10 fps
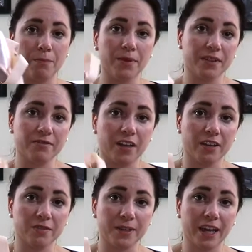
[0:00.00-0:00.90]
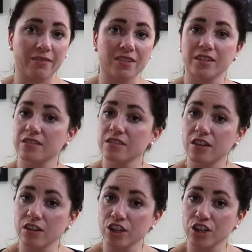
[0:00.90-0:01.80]
But the 5s being a half size
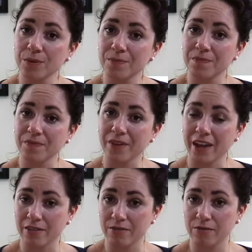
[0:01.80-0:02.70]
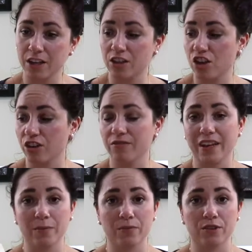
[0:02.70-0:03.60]
longer have a longer
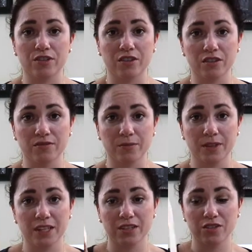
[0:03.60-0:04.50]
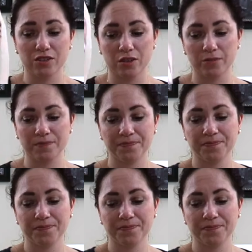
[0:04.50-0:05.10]
band, which is hard for me. So,